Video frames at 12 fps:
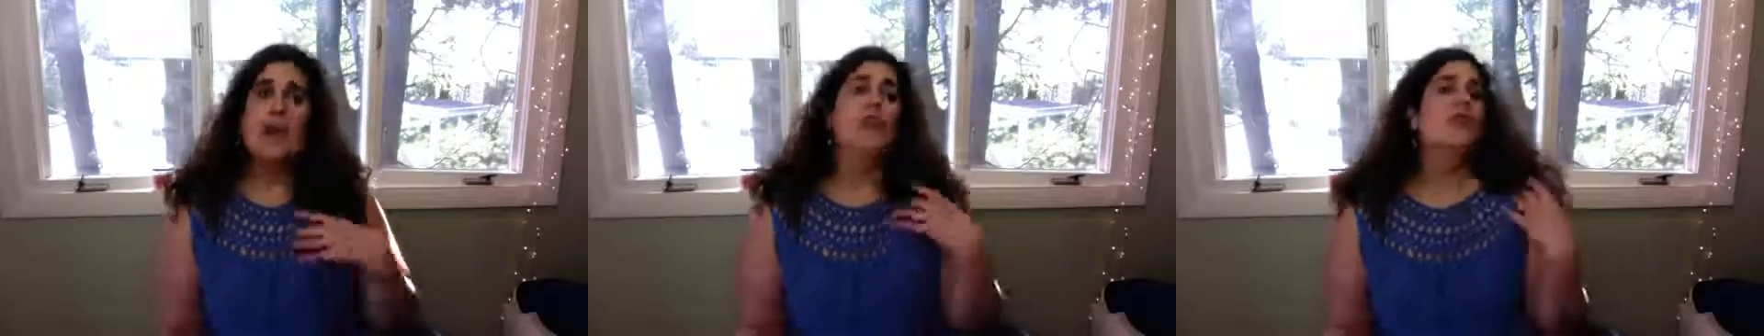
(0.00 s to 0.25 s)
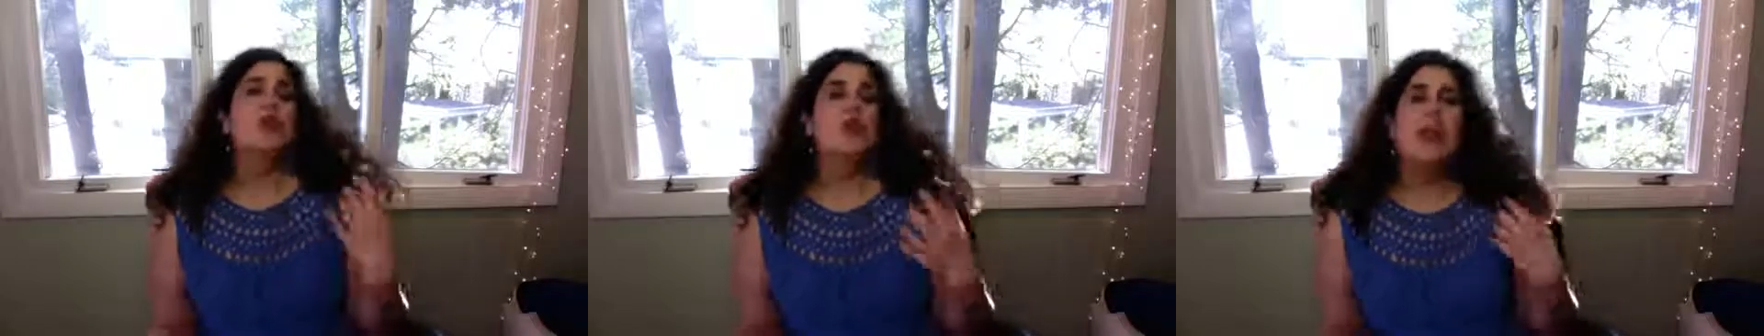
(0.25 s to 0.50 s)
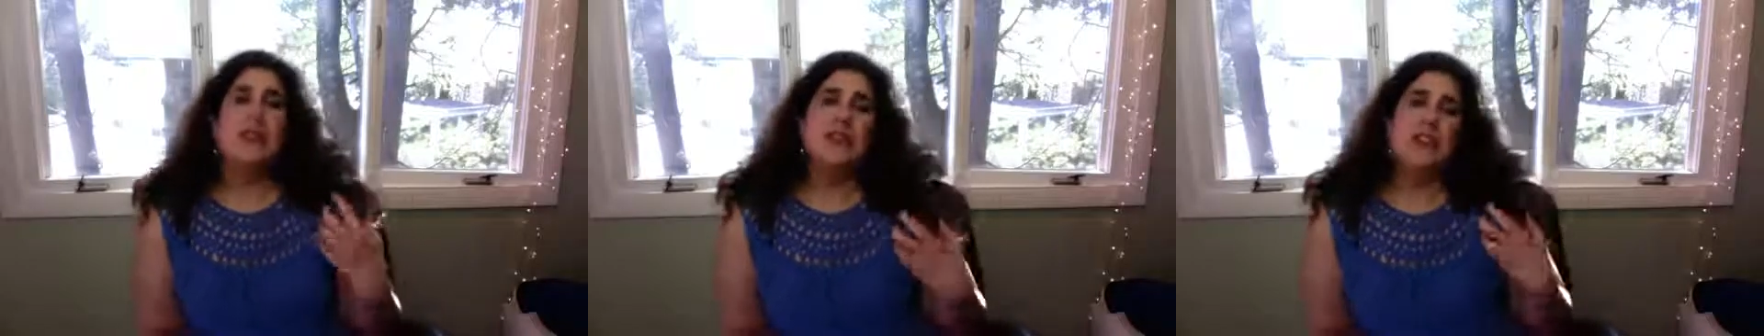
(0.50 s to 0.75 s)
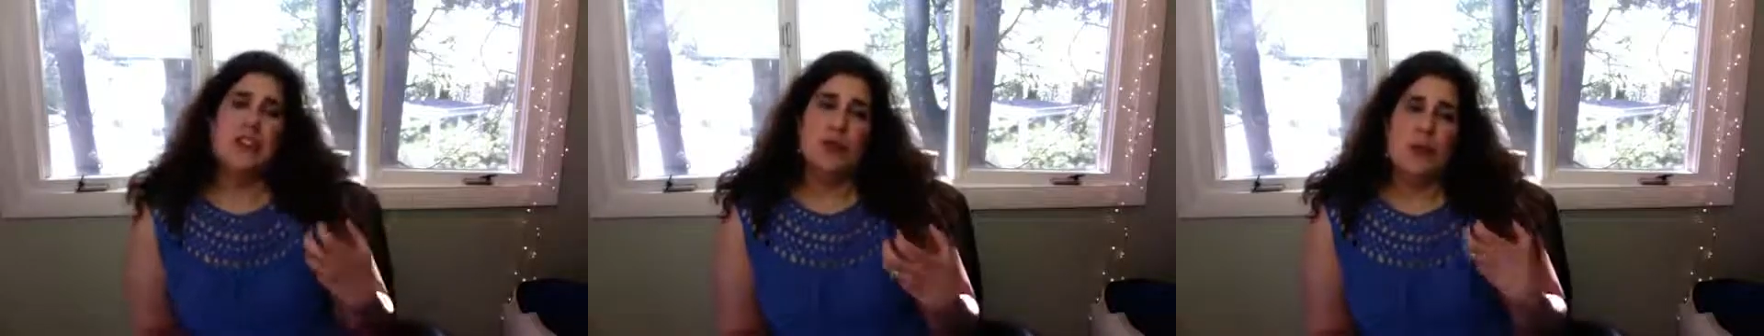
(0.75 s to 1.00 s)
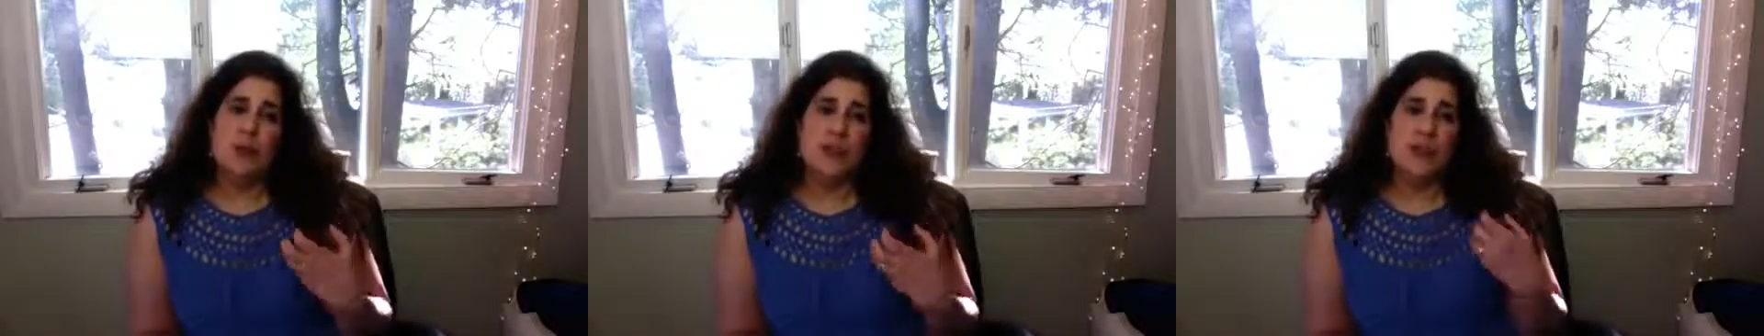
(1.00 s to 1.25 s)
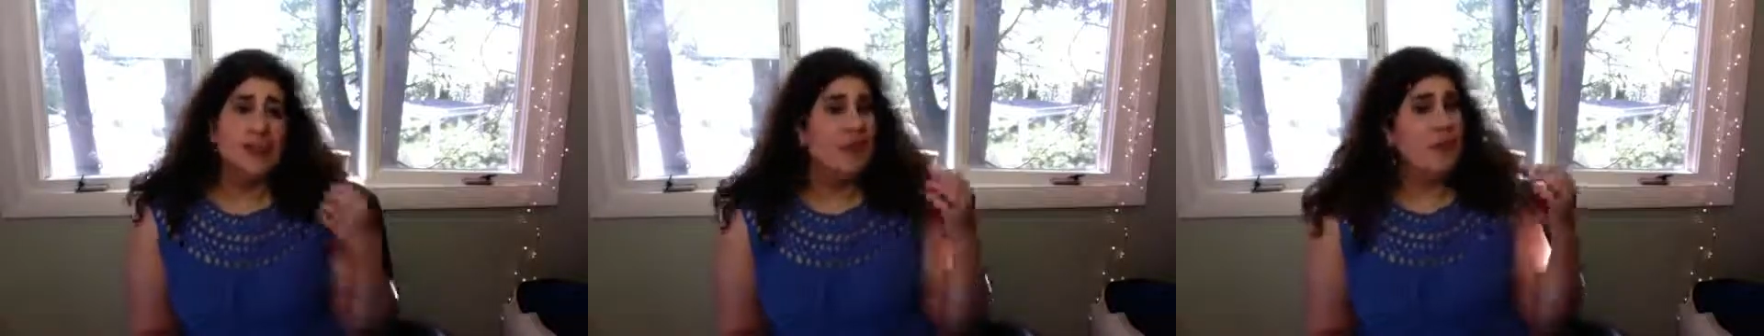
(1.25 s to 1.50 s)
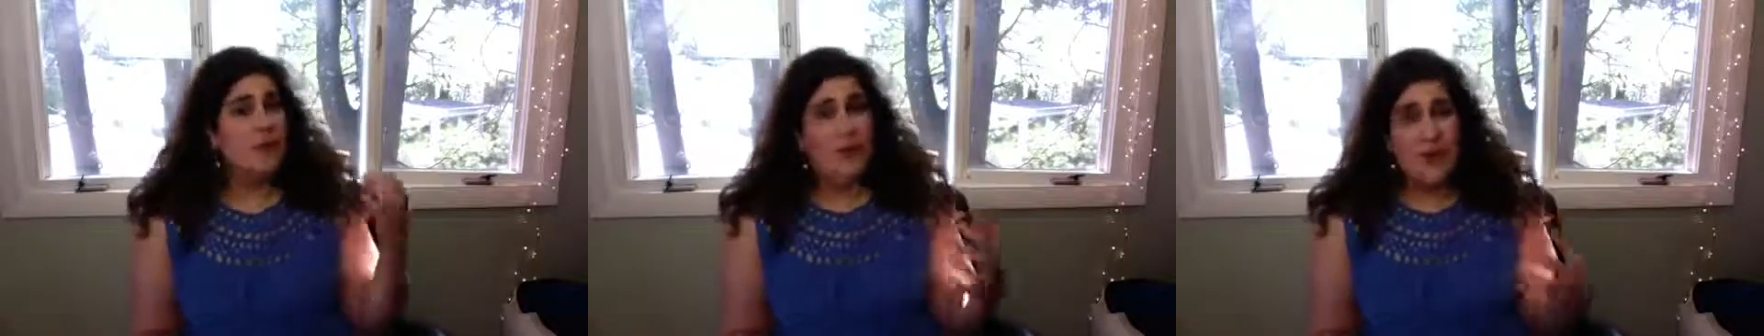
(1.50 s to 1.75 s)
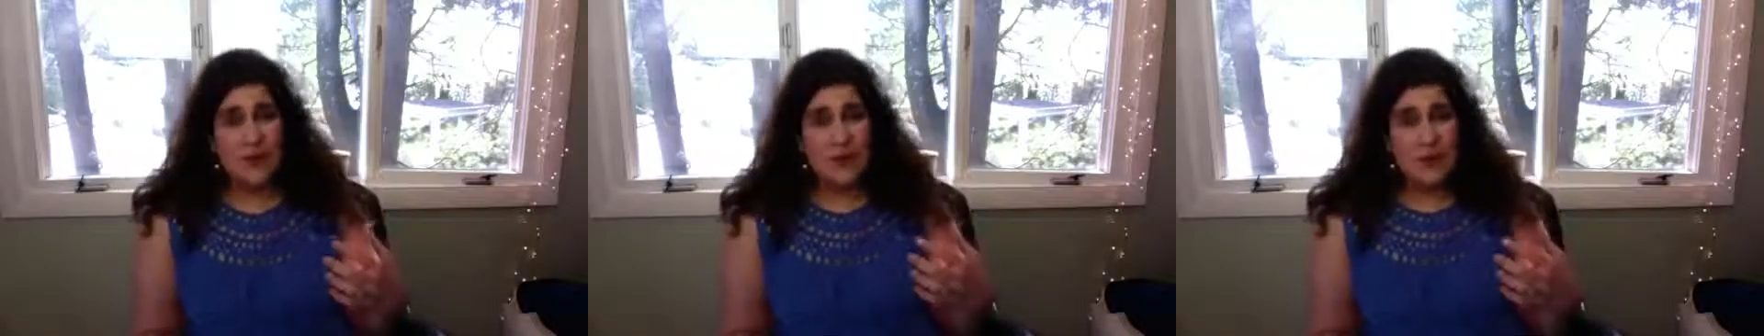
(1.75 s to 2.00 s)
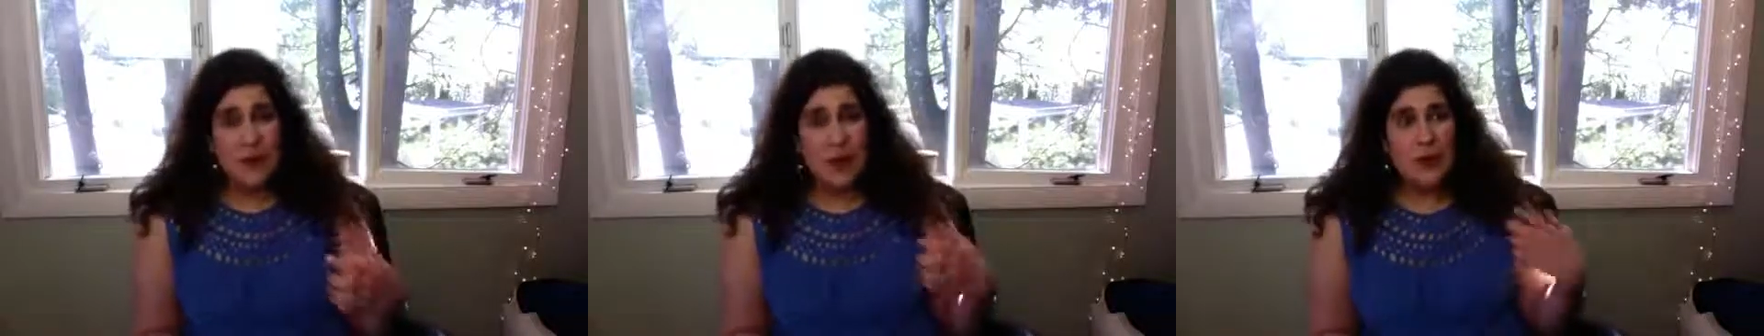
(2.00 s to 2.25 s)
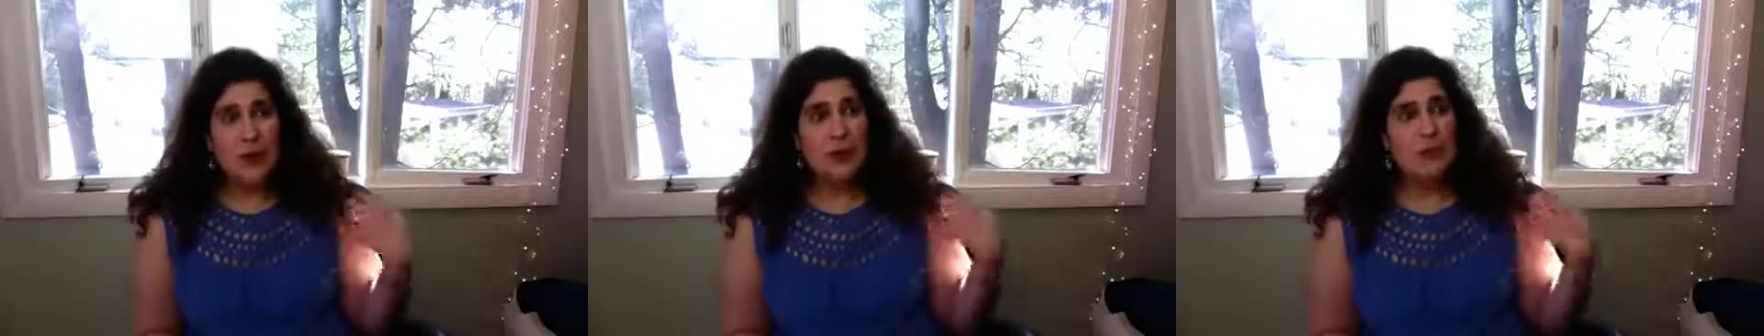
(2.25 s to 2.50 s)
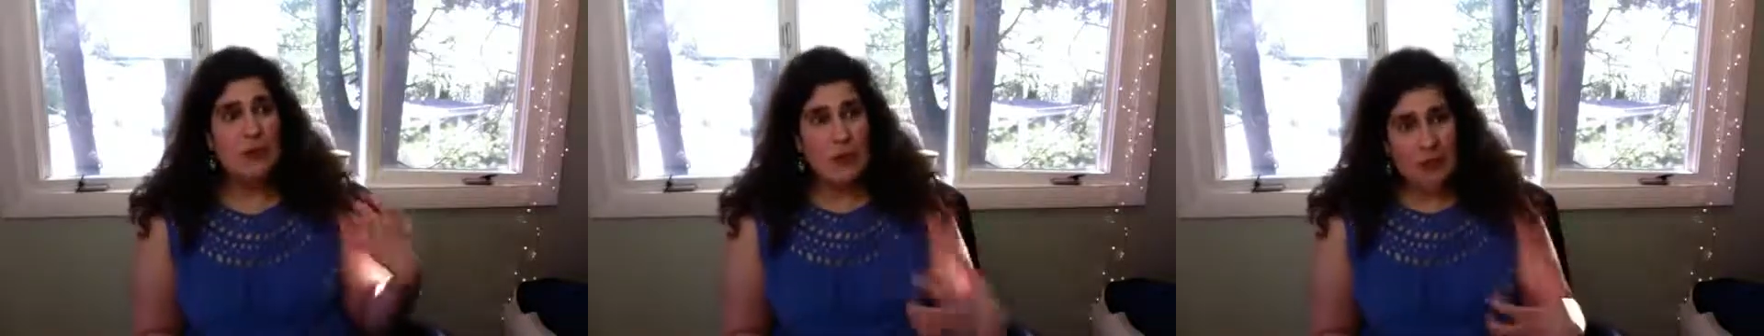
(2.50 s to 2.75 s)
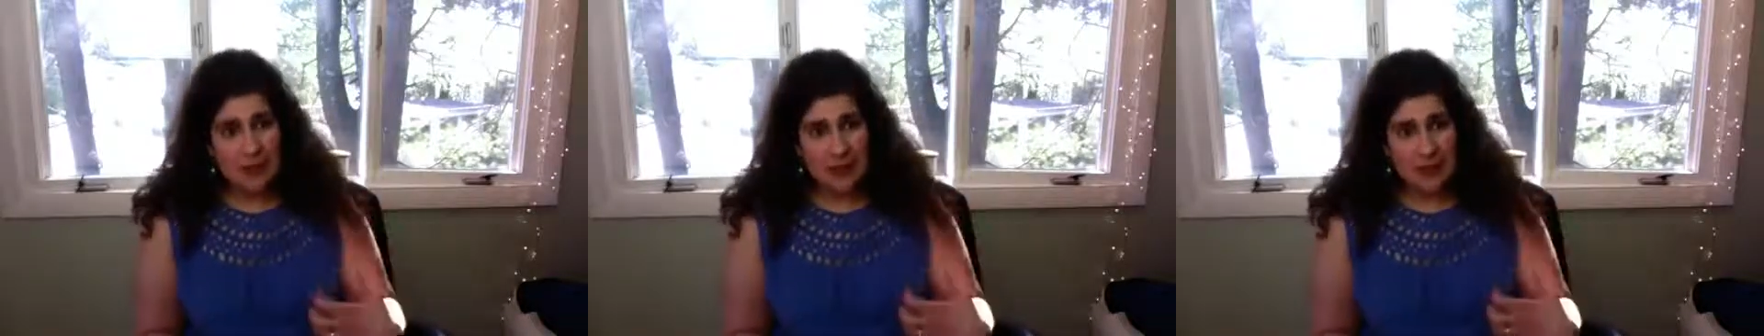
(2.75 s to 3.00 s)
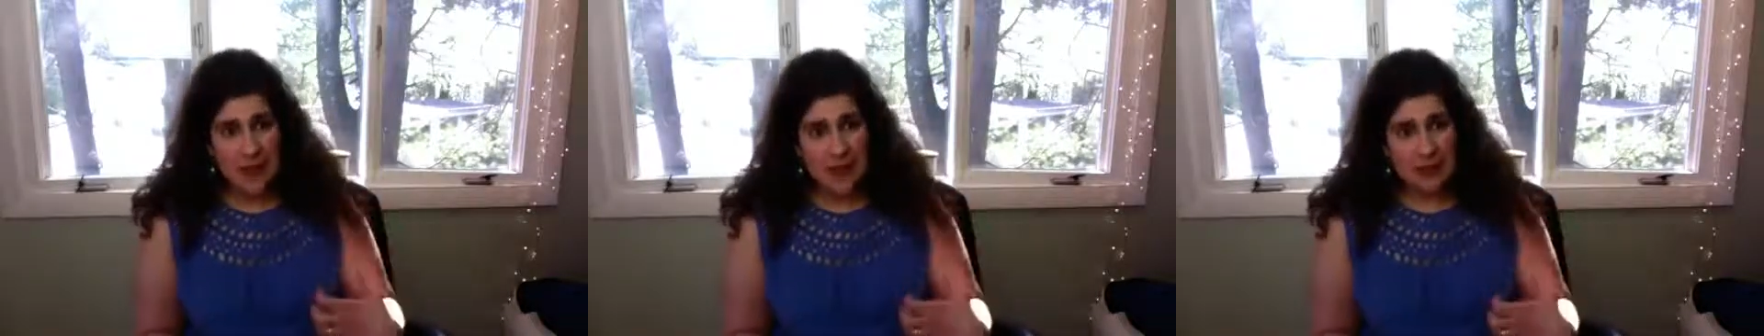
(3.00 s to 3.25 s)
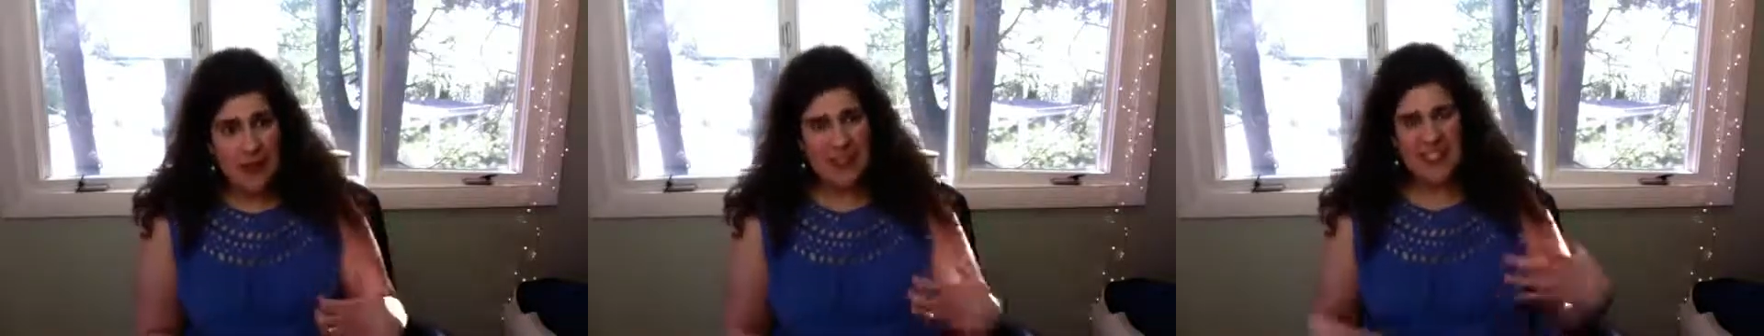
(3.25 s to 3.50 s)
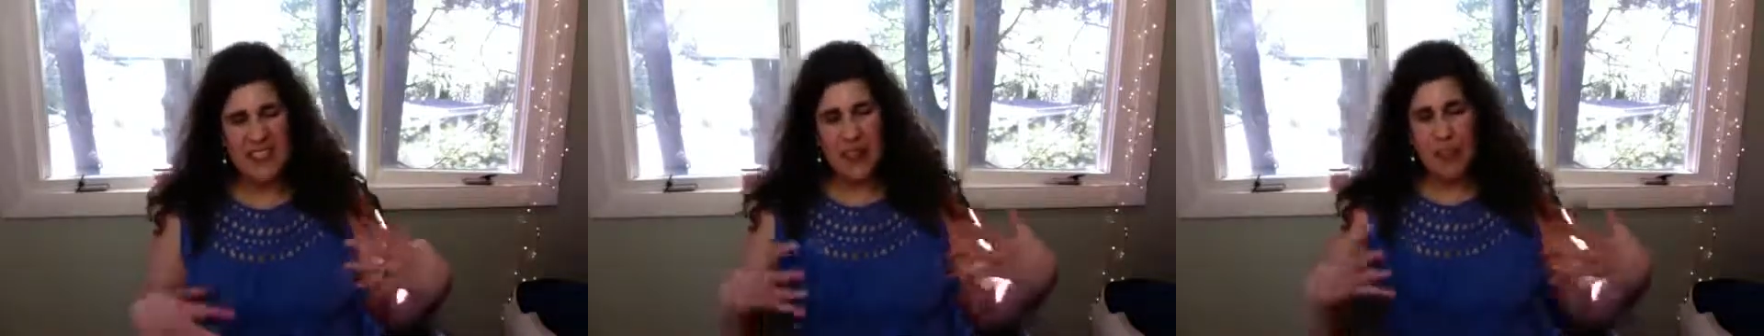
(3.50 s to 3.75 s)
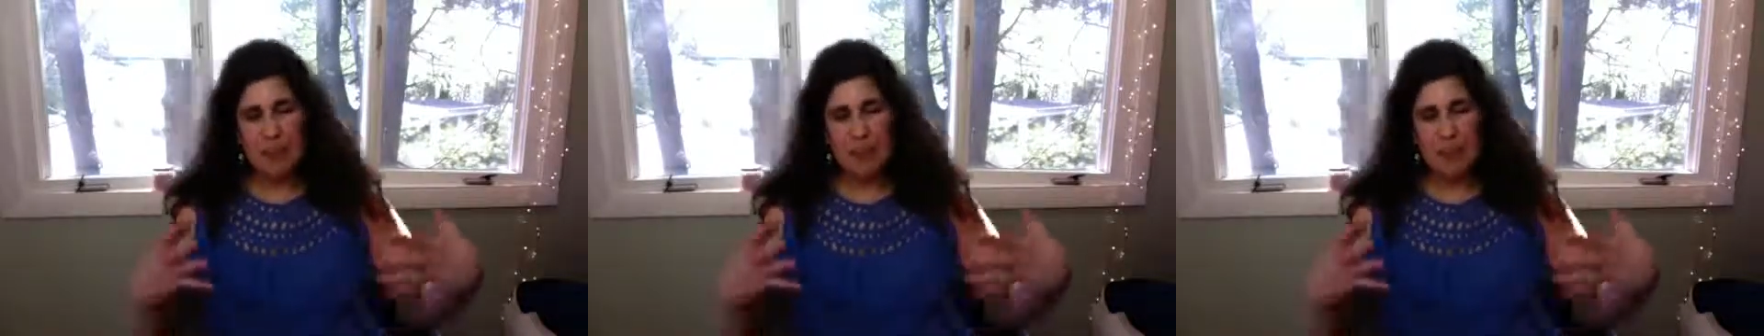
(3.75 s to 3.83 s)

So rice is just one of those things that freezes well. You can put them in a lot of things. It's like